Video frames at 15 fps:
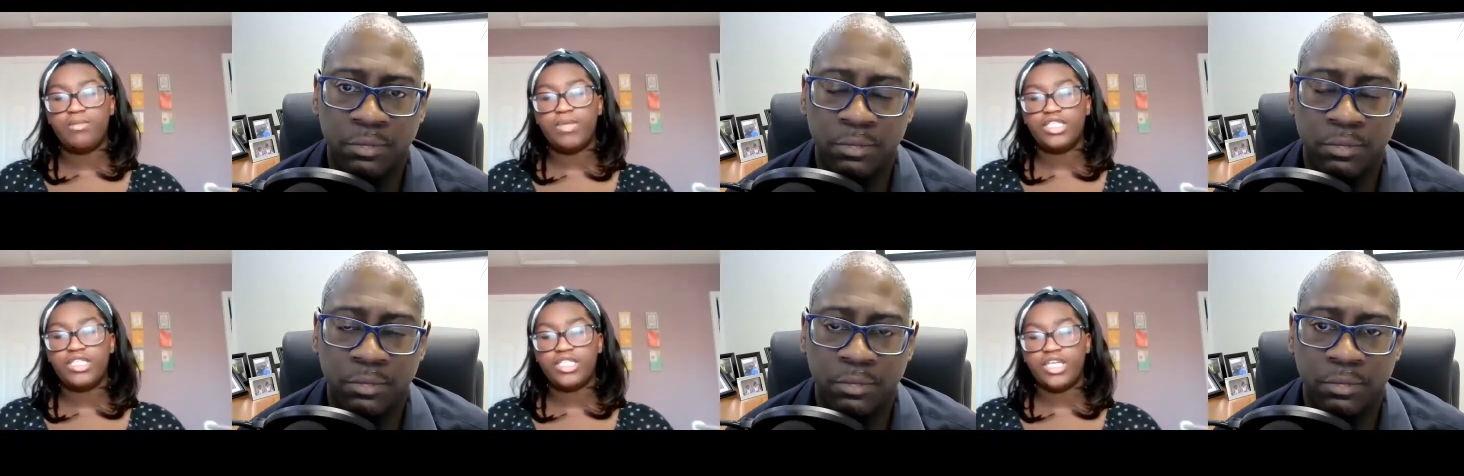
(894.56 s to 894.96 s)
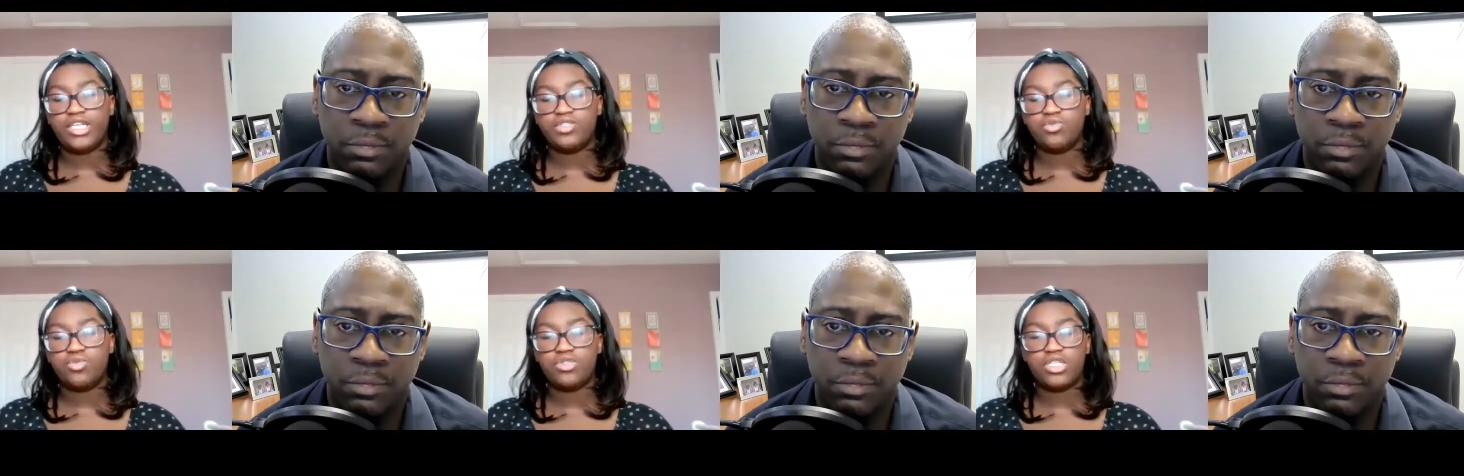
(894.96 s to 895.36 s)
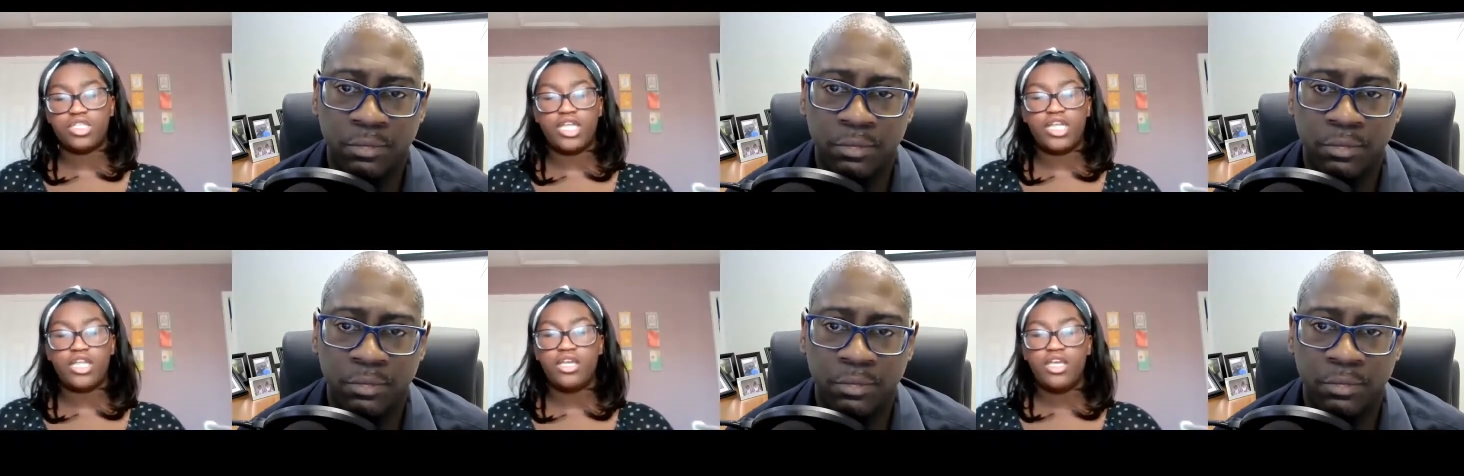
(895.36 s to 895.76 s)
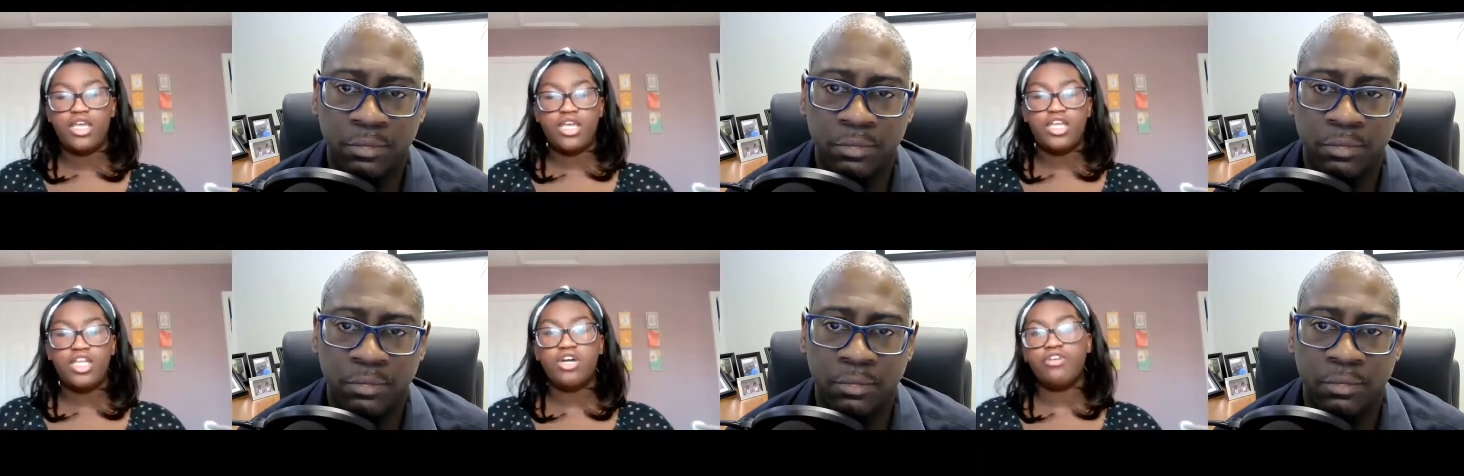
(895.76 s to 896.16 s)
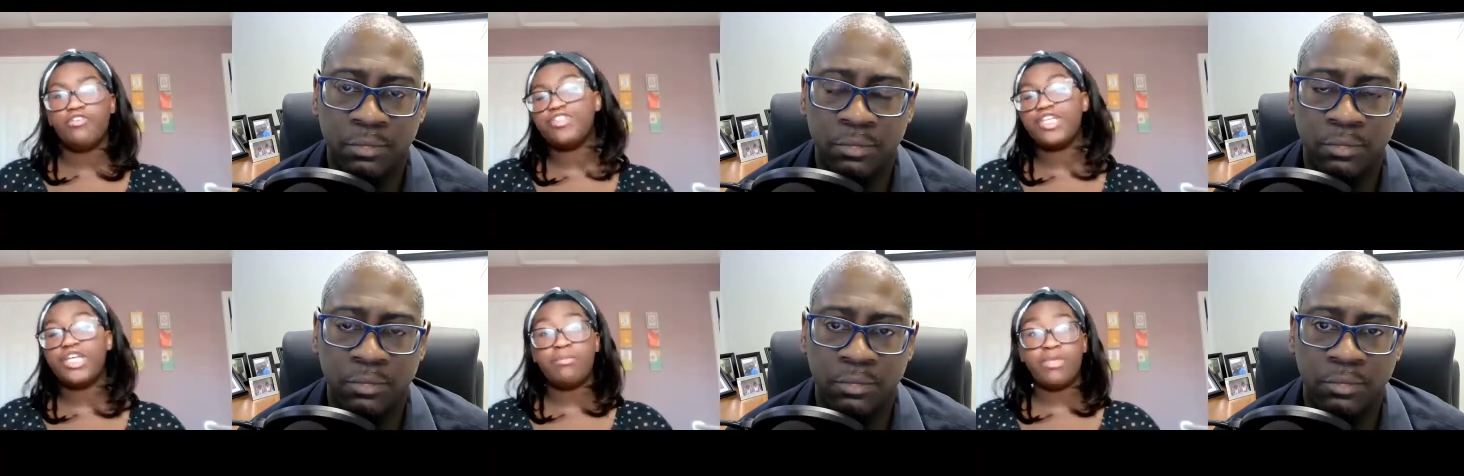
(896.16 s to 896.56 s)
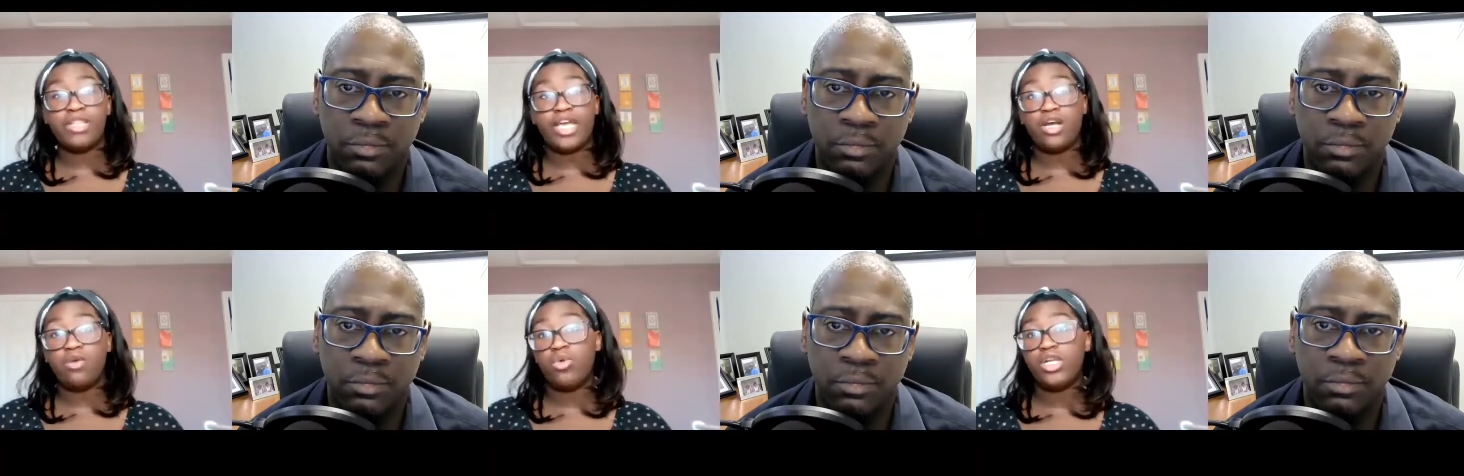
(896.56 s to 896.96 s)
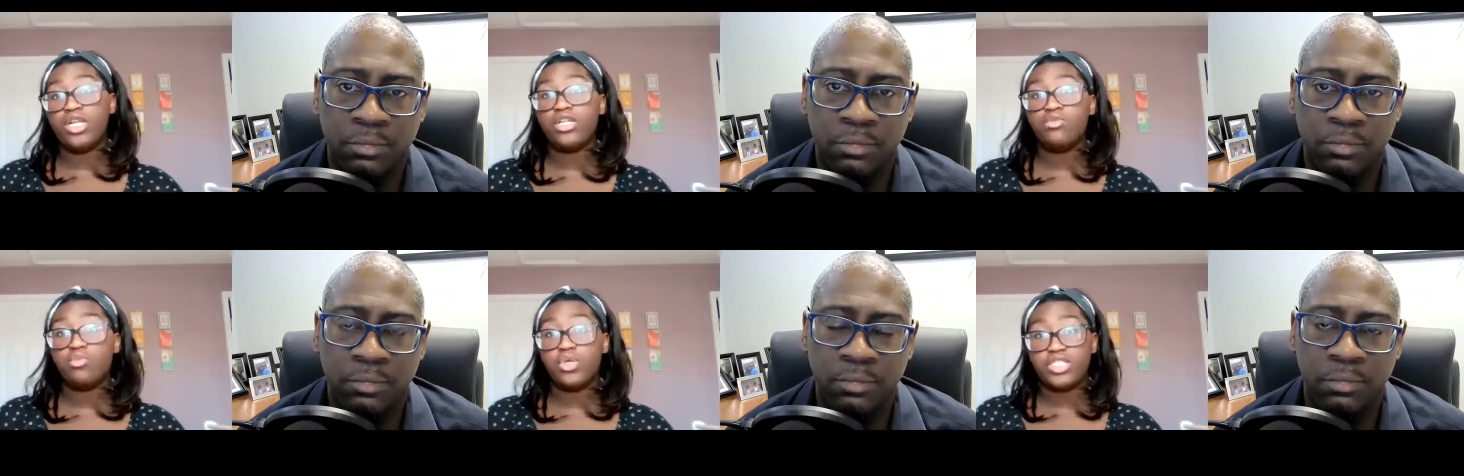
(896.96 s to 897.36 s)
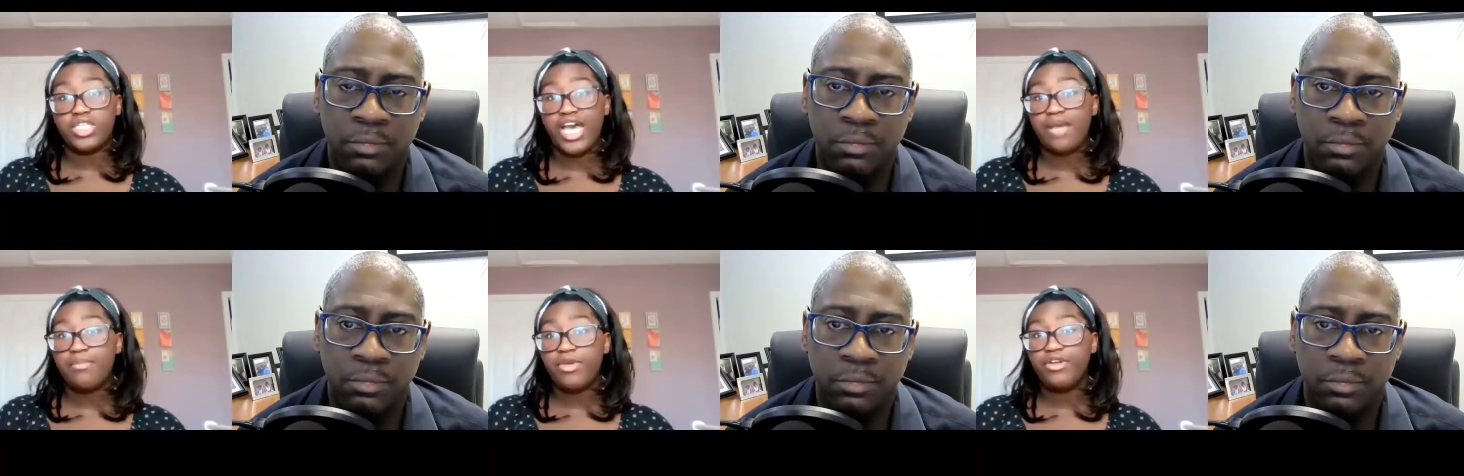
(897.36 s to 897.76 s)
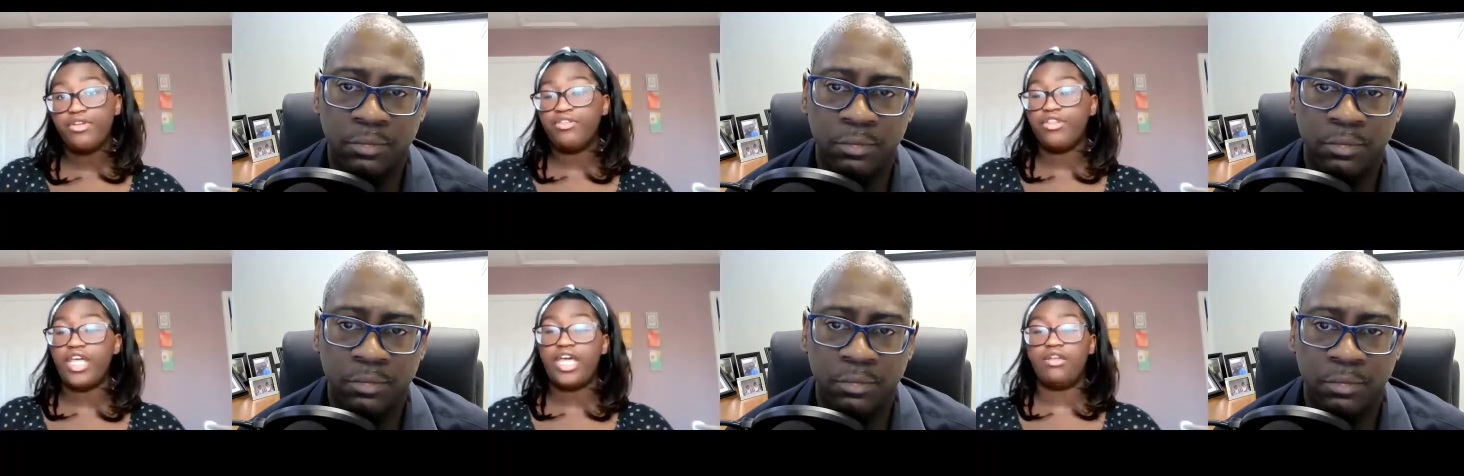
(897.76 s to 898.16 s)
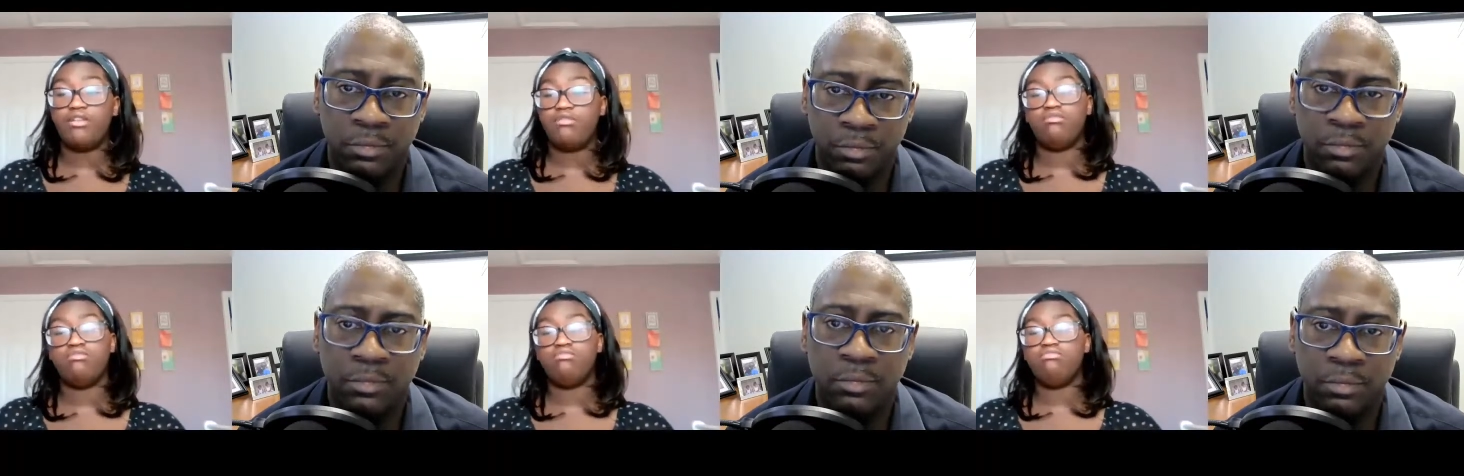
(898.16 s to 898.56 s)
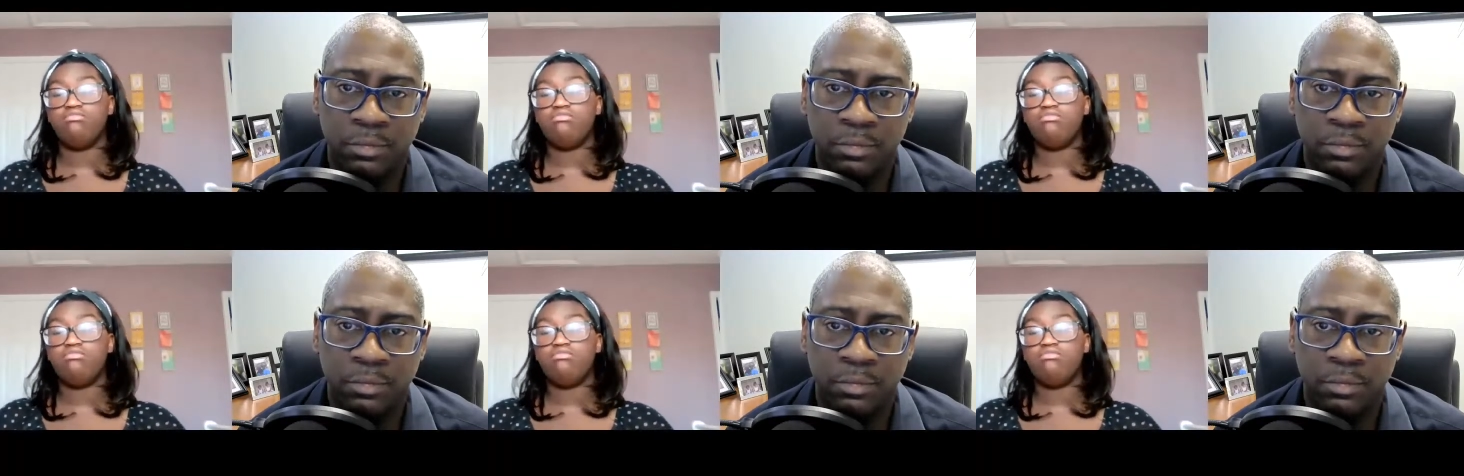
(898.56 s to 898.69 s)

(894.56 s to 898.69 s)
Speaker 1: my schedules and then you know if it's going to be like a one one timer then